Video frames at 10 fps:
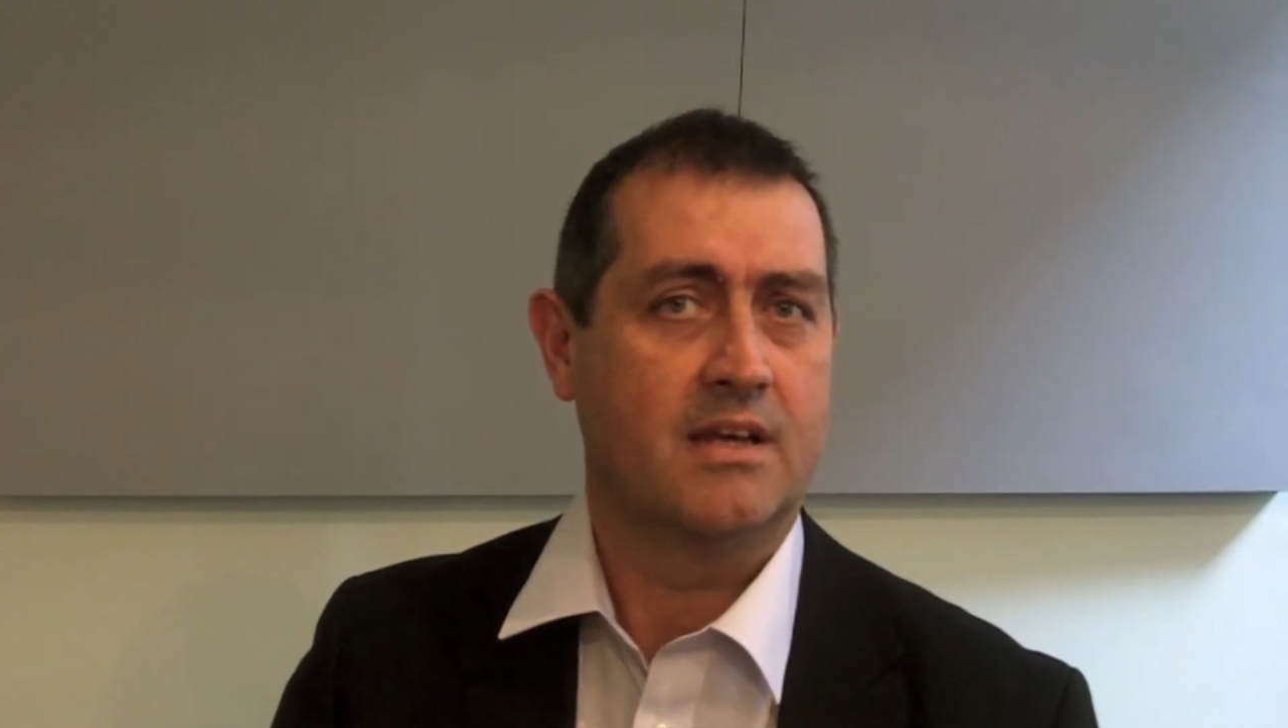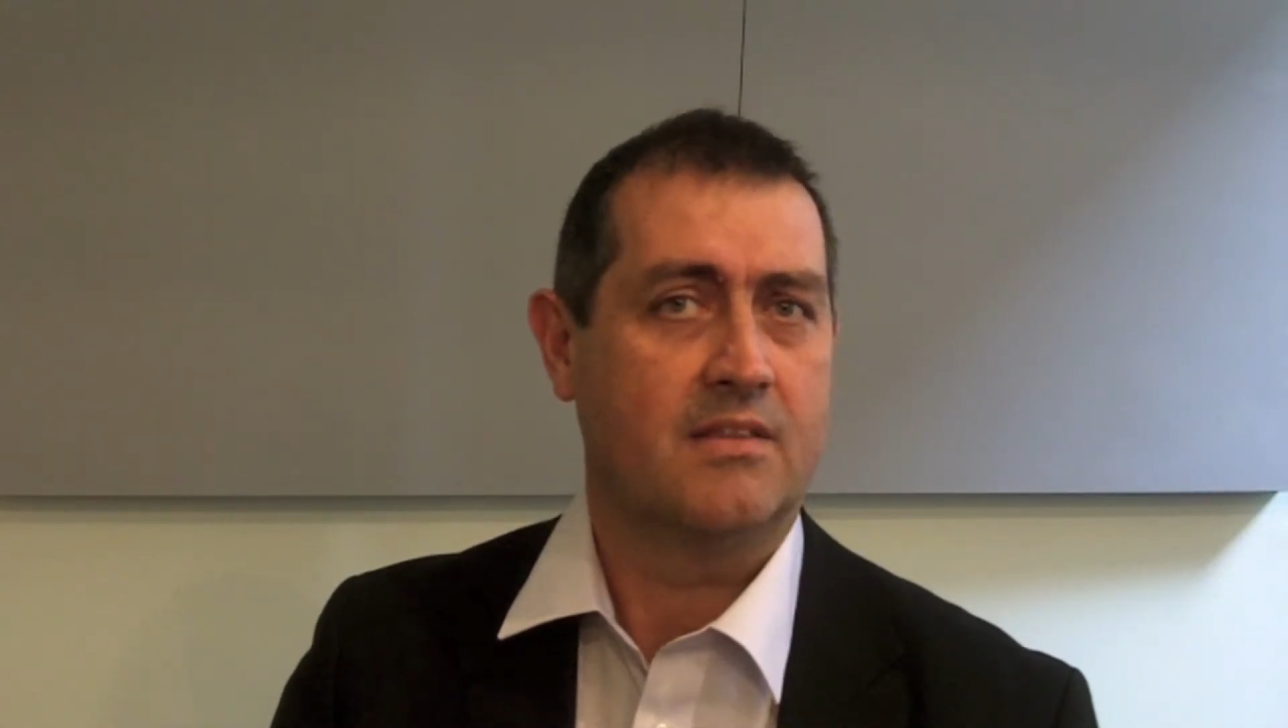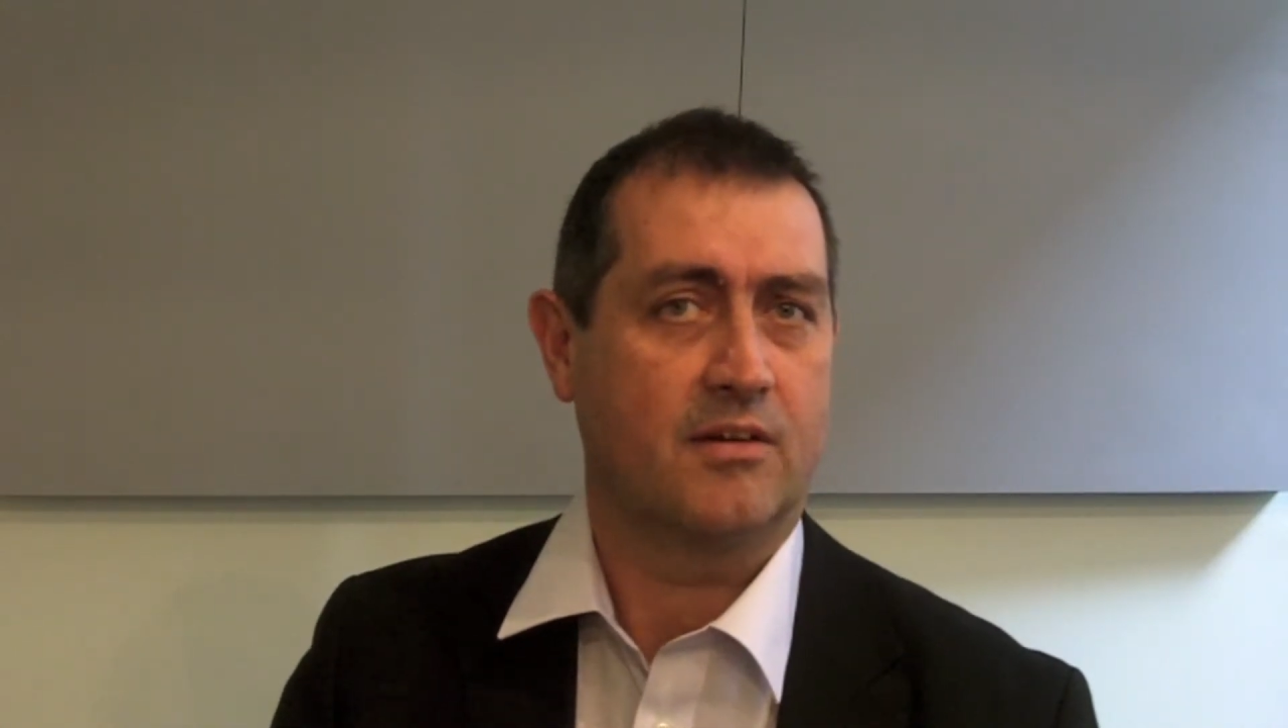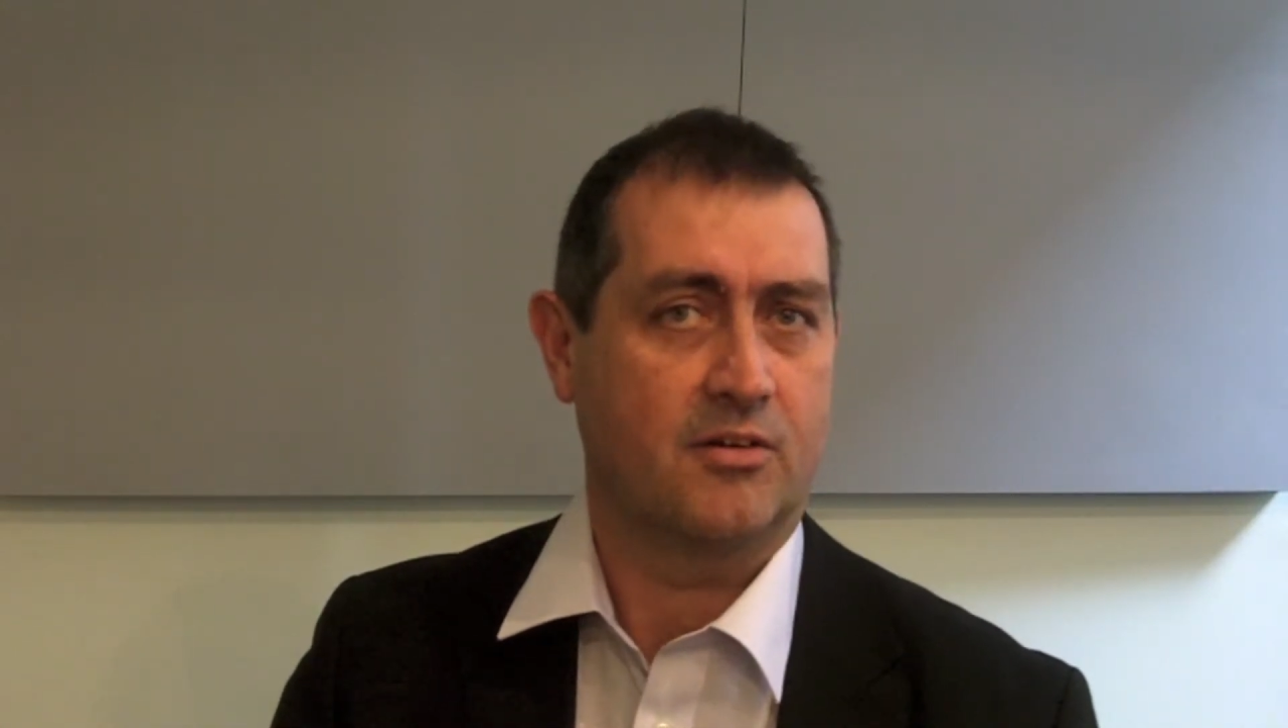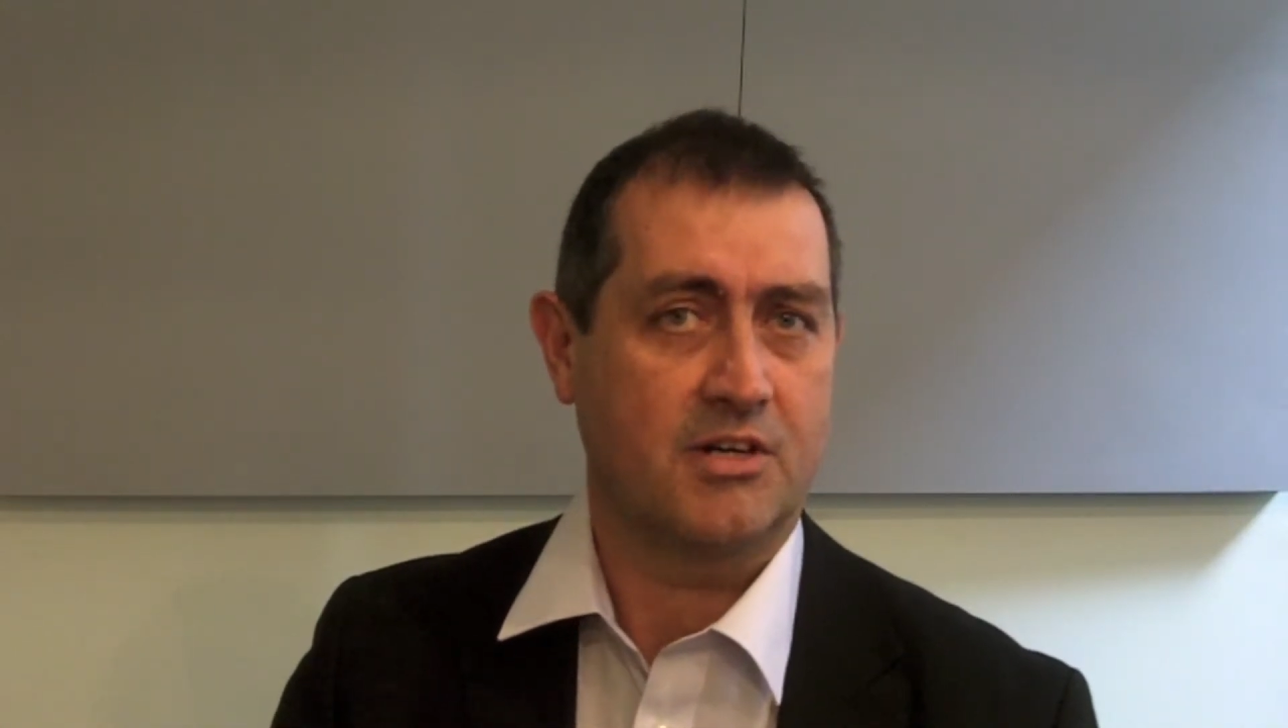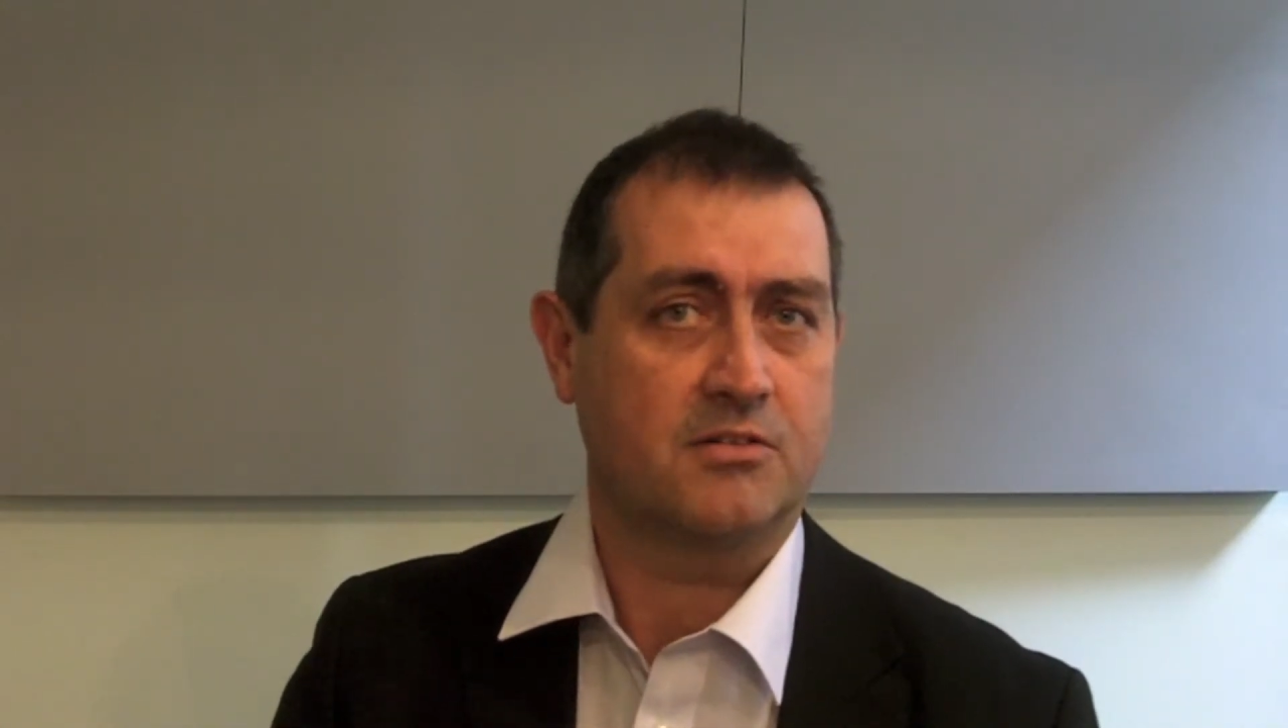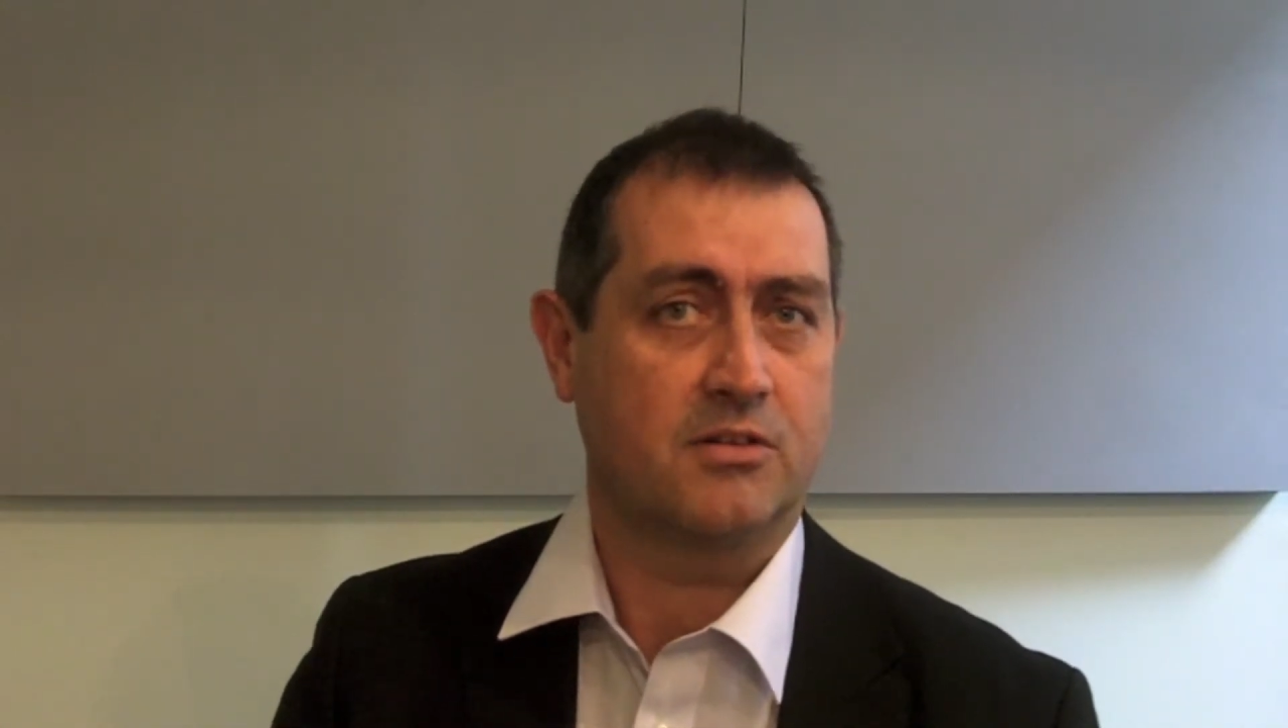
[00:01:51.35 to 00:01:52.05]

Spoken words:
the critical